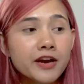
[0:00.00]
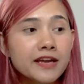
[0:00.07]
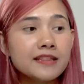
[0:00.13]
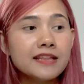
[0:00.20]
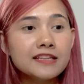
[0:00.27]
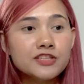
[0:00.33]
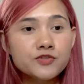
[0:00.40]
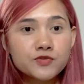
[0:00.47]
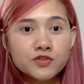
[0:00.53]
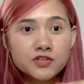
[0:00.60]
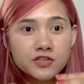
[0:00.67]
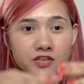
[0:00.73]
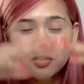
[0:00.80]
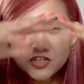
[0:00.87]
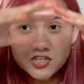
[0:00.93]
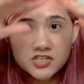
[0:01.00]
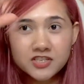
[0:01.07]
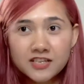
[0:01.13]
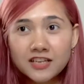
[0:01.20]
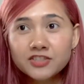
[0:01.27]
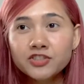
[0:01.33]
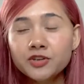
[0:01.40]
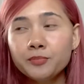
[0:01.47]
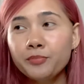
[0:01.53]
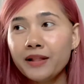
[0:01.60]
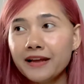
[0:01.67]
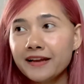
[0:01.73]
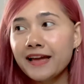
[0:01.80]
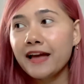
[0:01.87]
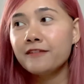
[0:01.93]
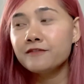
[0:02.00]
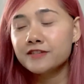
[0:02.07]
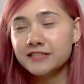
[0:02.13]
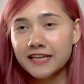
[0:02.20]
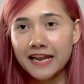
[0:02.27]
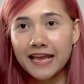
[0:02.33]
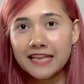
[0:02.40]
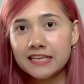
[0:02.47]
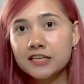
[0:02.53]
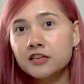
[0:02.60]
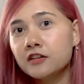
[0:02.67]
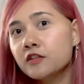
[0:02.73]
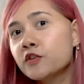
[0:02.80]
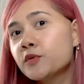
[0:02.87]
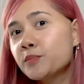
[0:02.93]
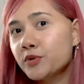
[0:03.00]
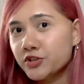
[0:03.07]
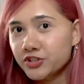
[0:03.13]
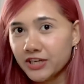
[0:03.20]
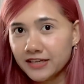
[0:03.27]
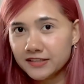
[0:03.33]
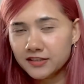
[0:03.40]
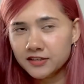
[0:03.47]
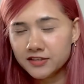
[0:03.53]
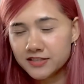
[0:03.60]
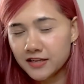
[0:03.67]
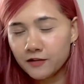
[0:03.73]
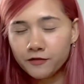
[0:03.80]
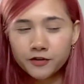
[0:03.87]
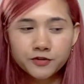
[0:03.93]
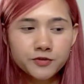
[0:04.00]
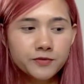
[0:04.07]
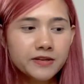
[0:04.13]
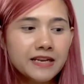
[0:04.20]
That was such such a blank canvas that any girl could project herself onto it,